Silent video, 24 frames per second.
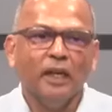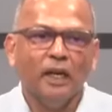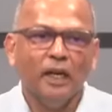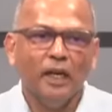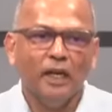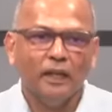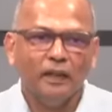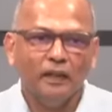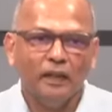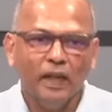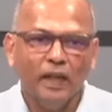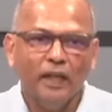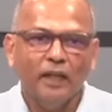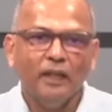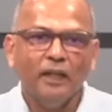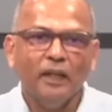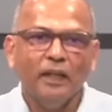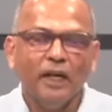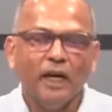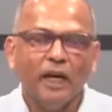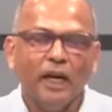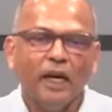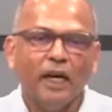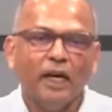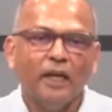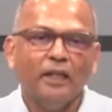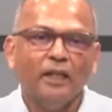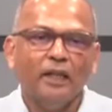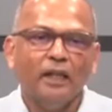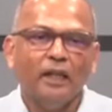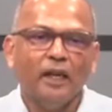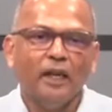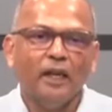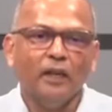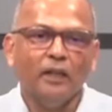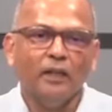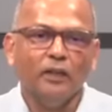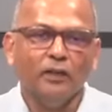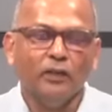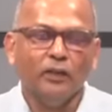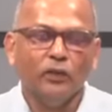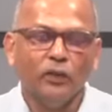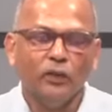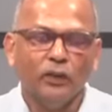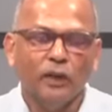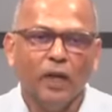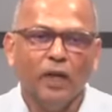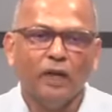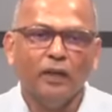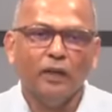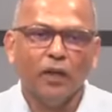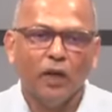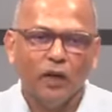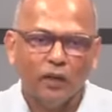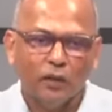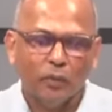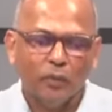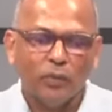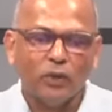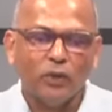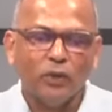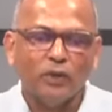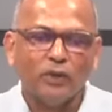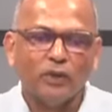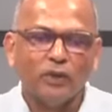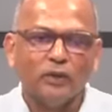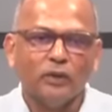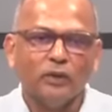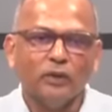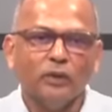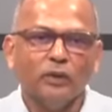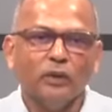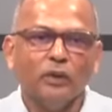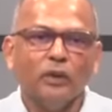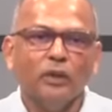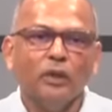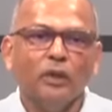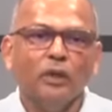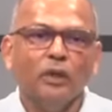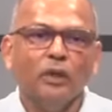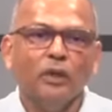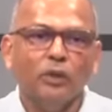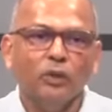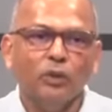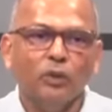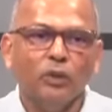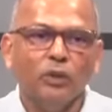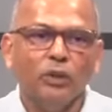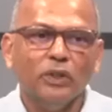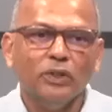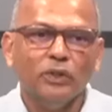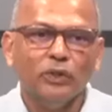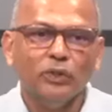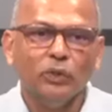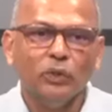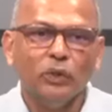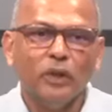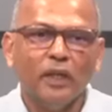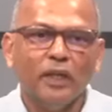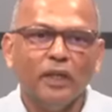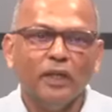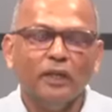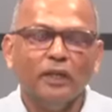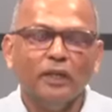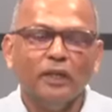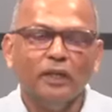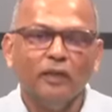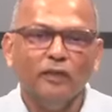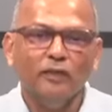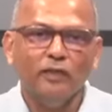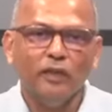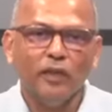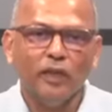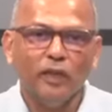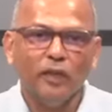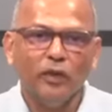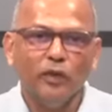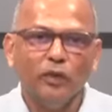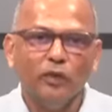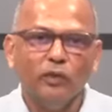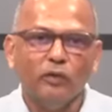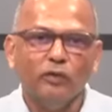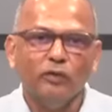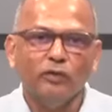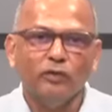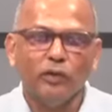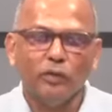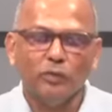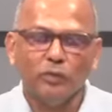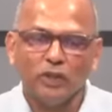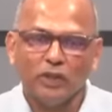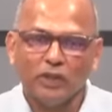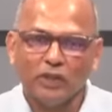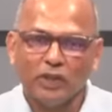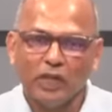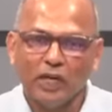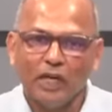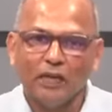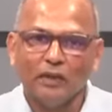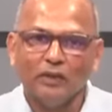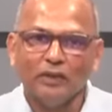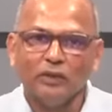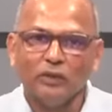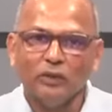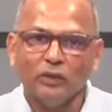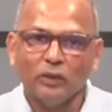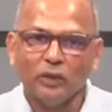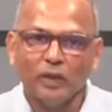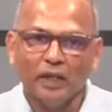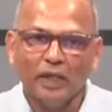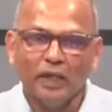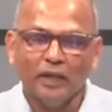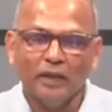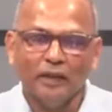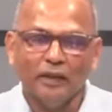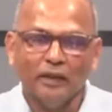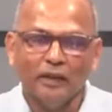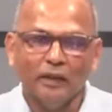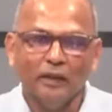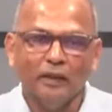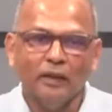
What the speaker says: And then they had another person who was doing the video from start to end.